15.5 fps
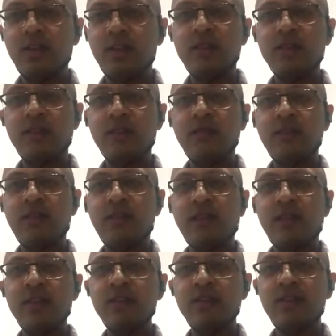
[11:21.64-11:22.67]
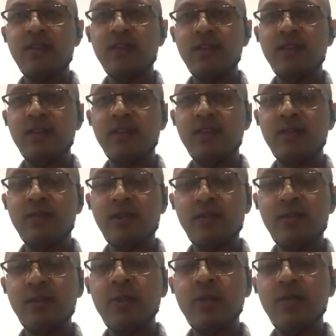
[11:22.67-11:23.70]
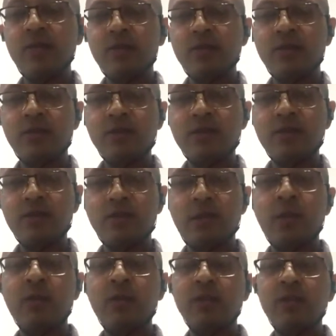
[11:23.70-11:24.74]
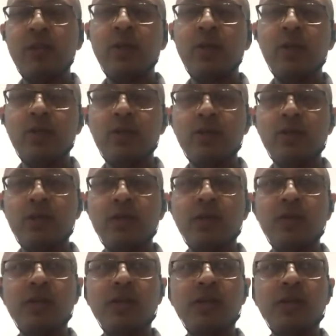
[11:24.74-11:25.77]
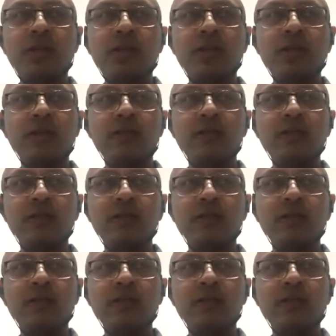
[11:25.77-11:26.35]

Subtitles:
he said a very nice thing, a very beautiful verse. Prabhupada quoted it